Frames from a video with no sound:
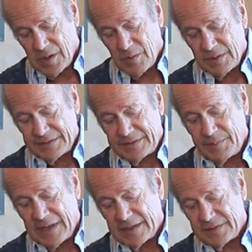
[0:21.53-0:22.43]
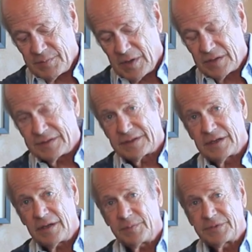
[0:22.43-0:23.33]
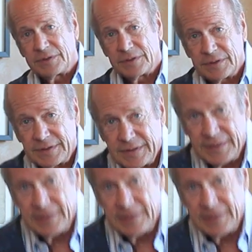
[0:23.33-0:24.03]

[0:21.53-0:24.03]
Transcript: was to make small sculptures